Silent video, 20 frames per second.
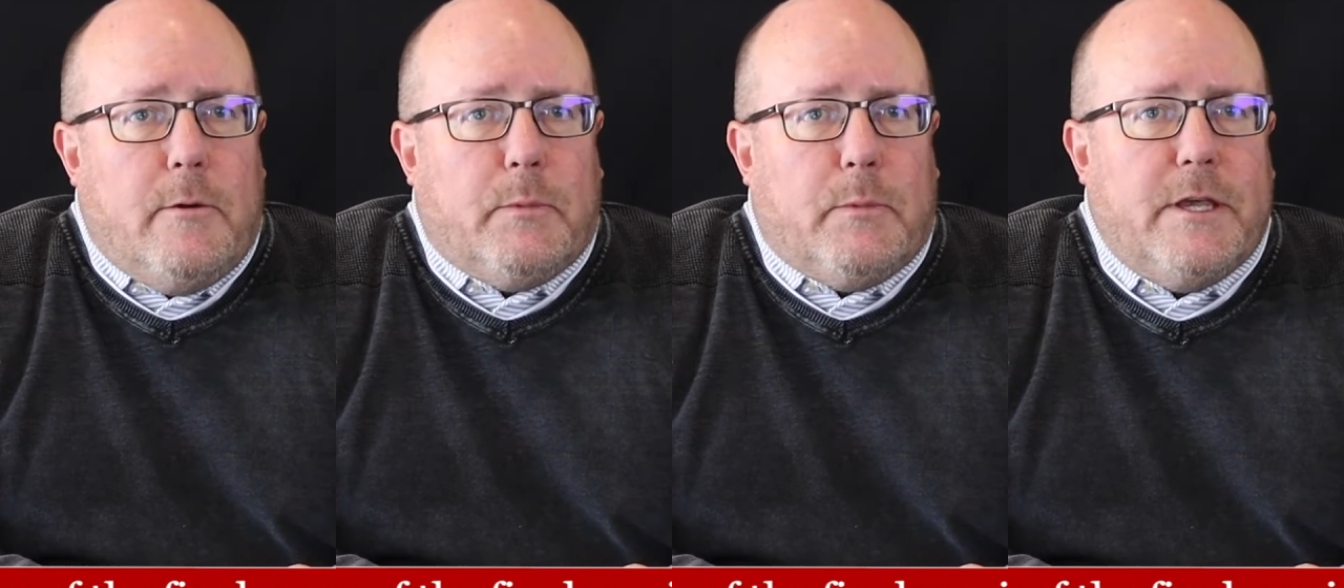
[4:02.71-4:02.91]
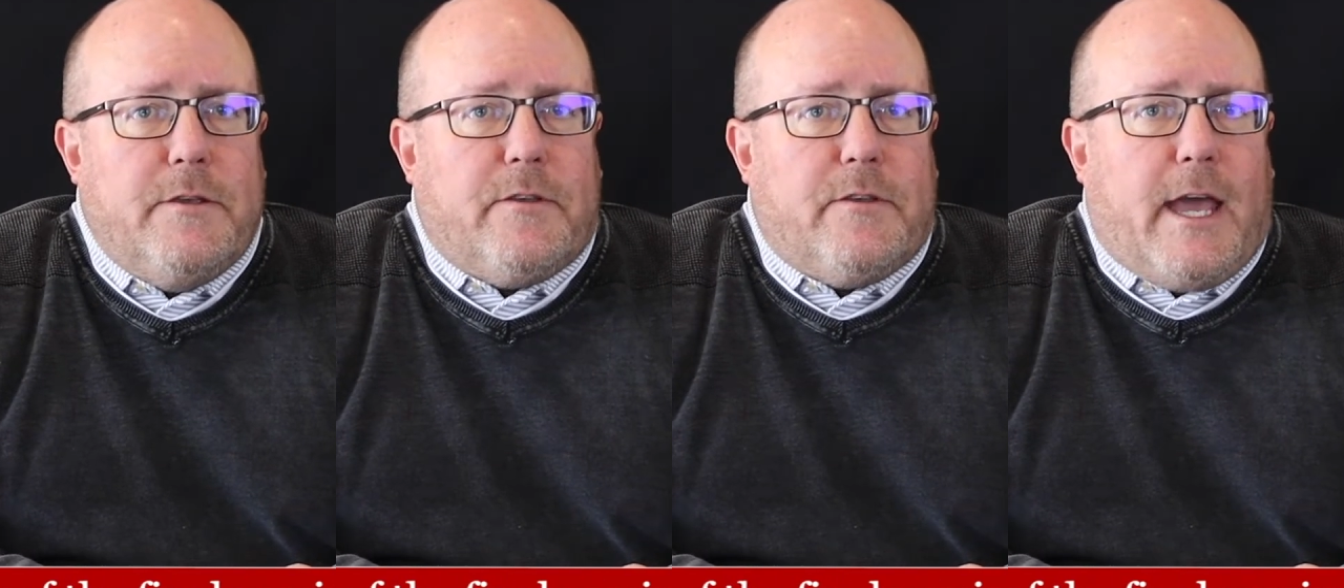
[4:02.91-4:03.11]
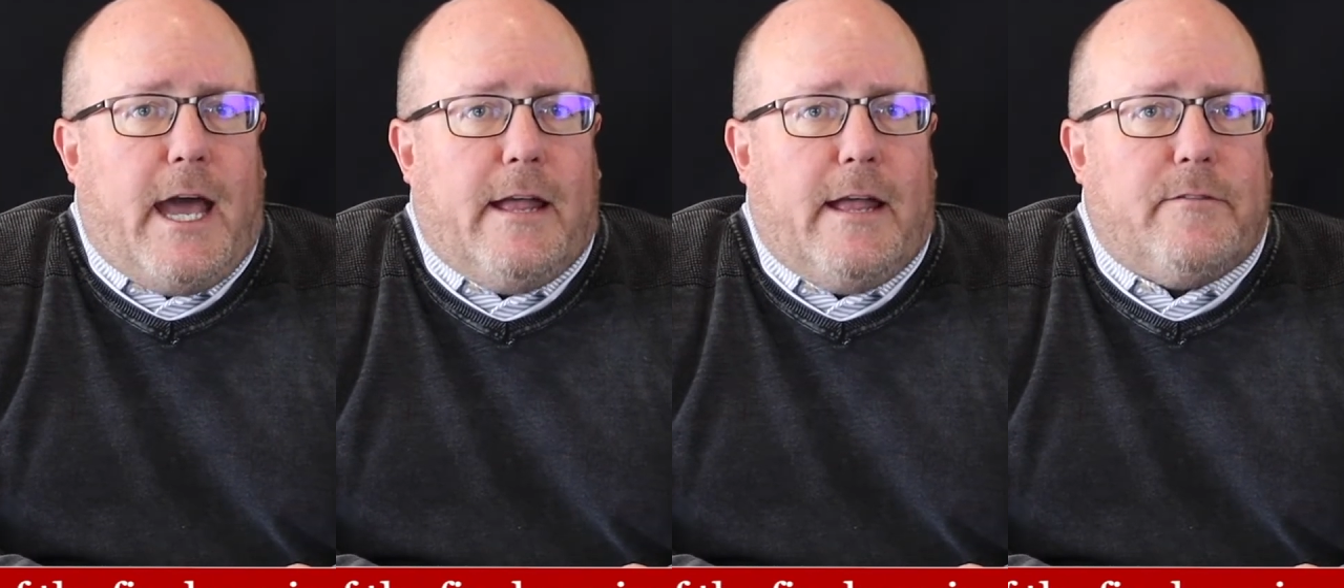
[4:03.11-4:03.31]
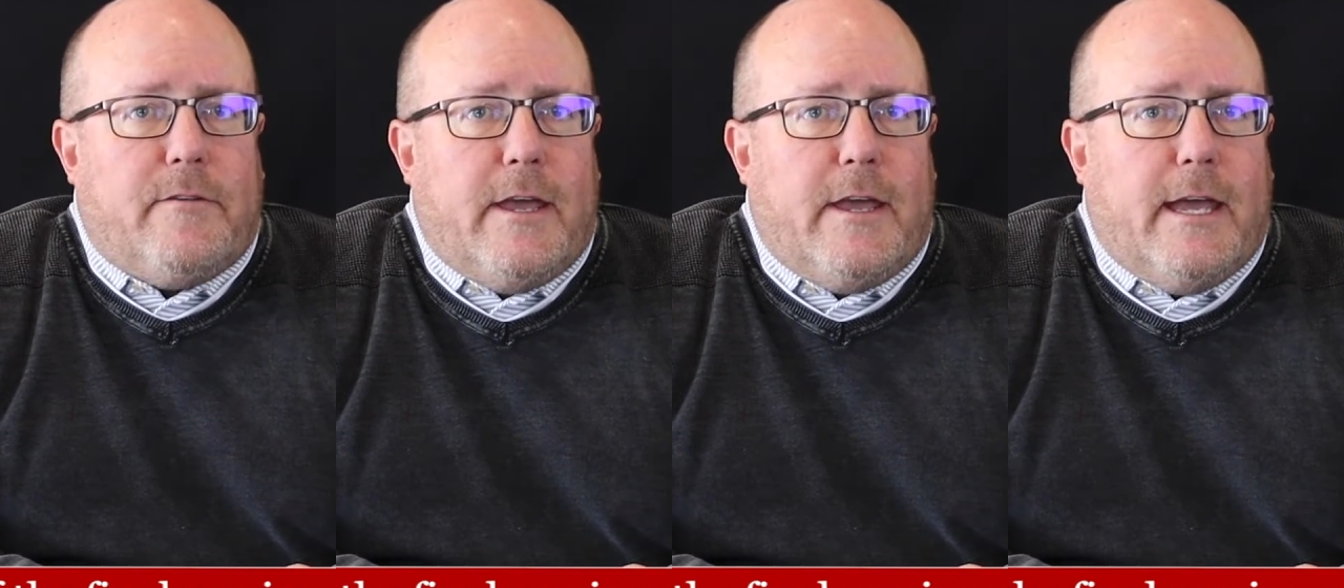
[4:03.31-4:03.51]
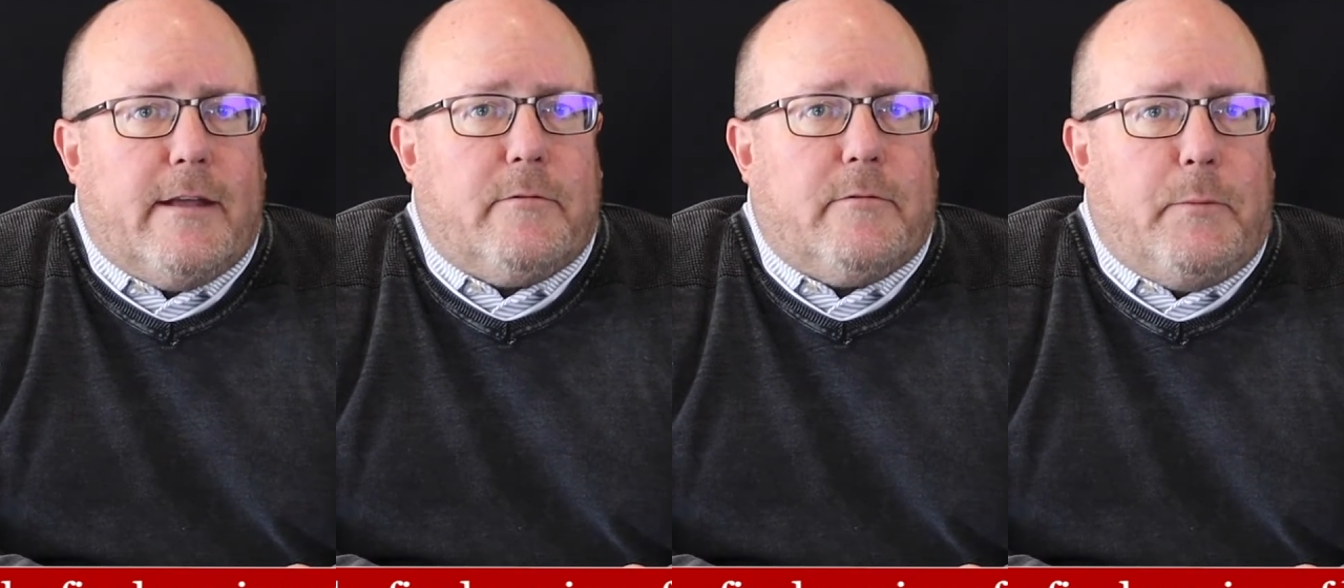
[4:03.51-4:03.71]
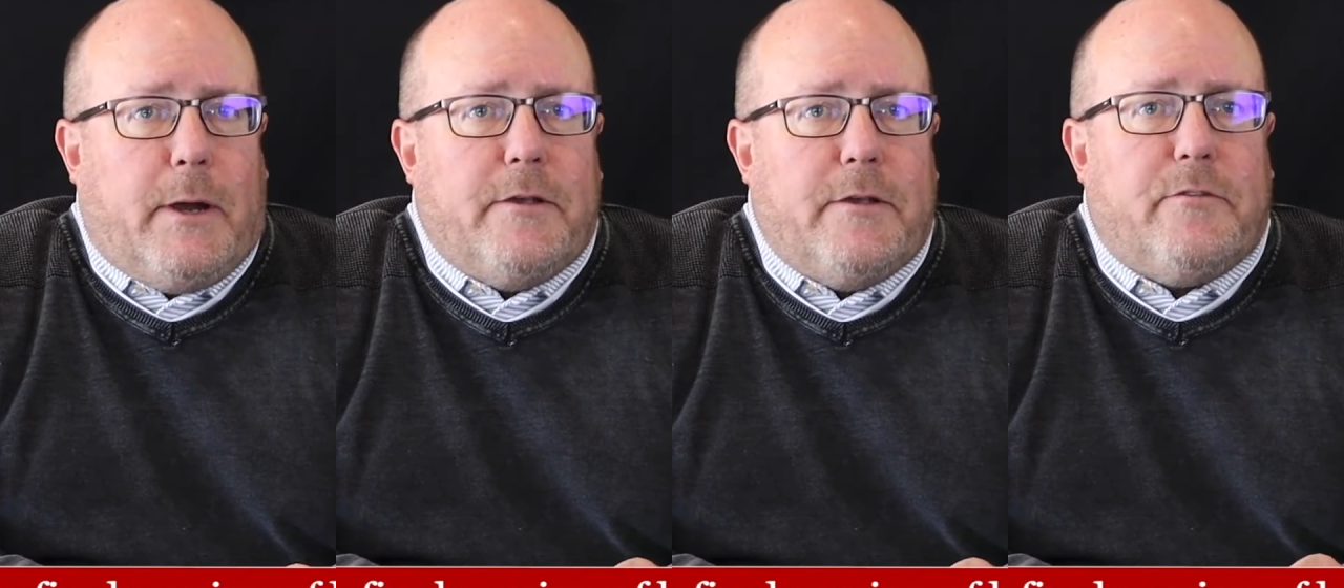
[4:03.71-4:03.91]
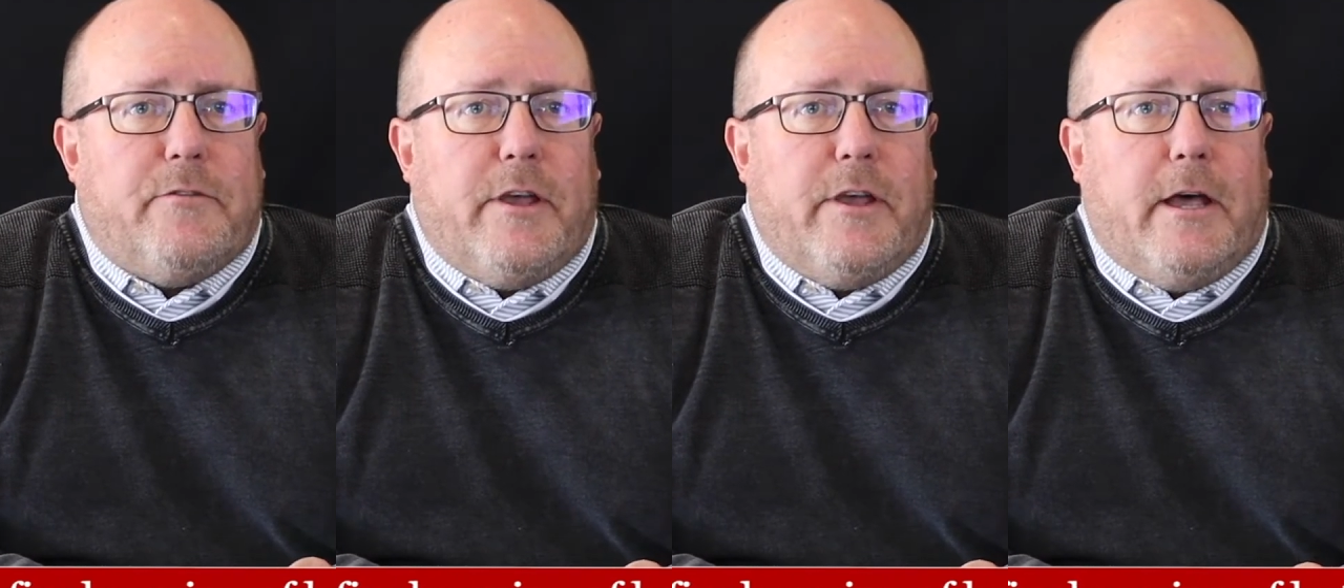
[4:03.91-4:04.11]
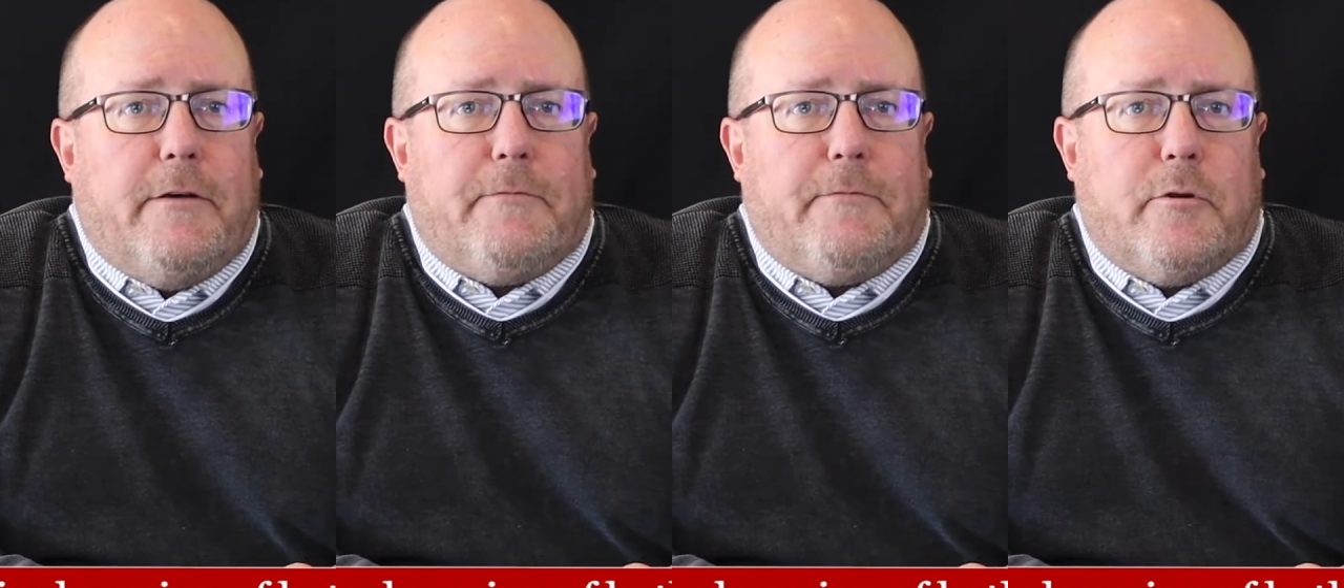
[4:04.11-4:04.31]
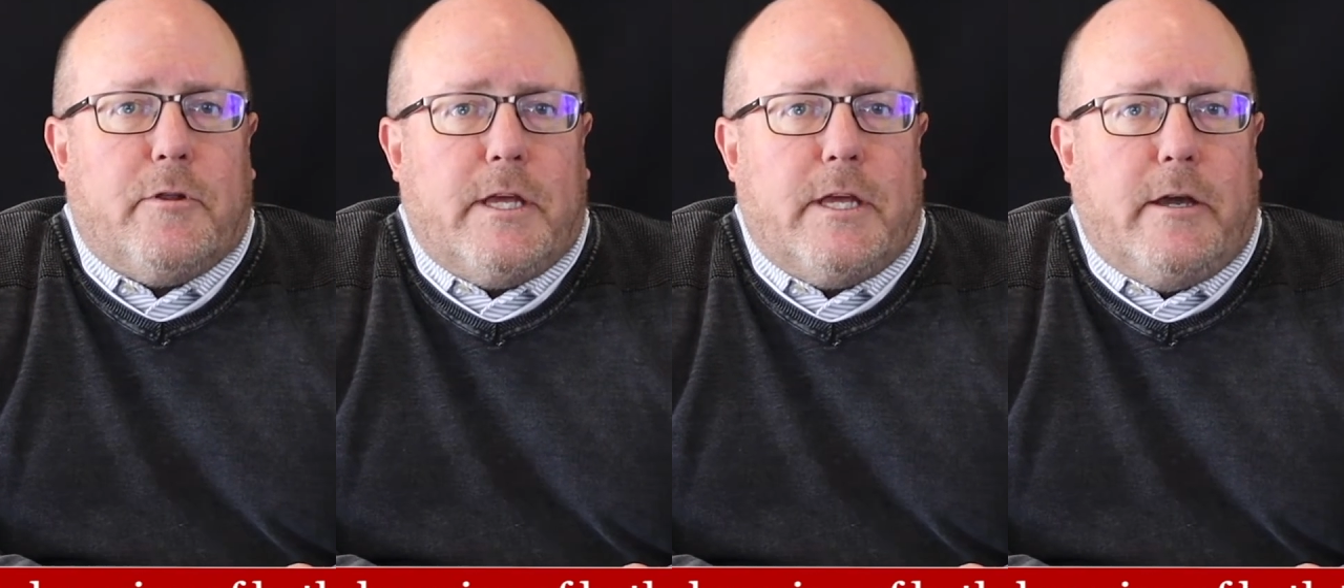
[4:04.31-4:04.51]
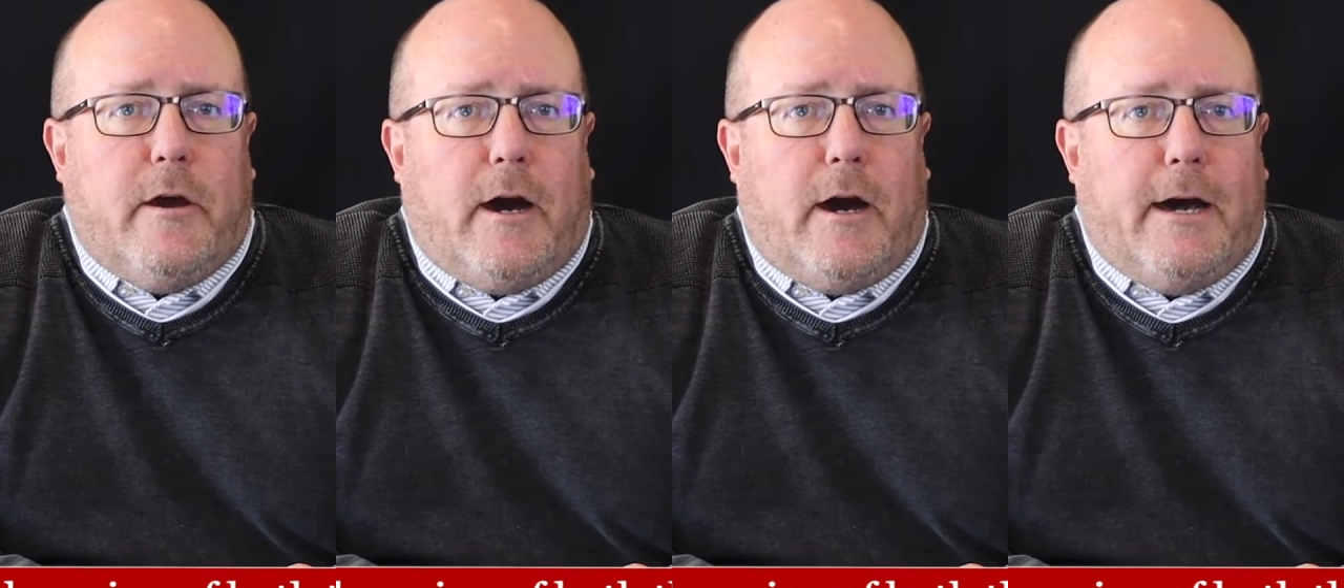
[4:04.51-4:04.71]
please contact myself or the